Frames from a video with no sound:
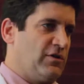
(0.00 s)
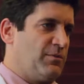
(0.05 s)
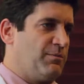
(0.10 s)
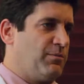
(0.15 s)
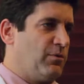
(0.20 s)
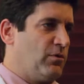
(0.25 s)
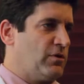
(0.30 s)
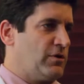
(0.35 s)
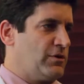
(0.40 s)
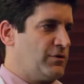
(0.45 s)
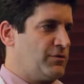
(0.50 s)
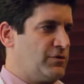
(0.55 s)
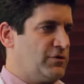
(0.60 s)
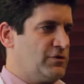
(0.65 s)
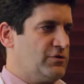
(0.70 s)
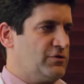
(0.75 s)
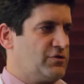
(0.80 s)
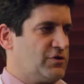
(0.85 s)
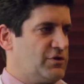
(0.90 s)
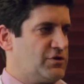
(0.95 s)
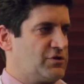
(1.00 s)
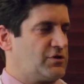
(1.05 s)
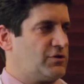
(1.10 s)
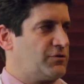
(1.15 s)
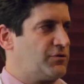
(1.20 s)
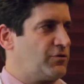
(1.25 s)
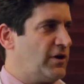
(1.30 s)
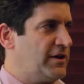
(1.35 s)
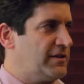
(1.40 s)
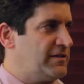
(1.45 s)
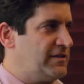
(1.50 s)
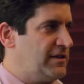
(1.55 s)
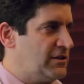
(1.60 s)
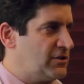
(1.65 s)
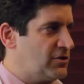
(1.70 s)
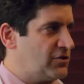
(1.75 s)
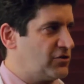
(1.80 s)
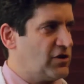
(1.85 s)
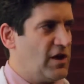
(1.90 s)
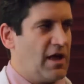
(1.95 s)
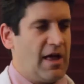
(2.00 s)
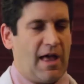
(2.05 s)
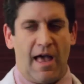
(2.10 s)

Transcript: the board for Nutritional Frontiers.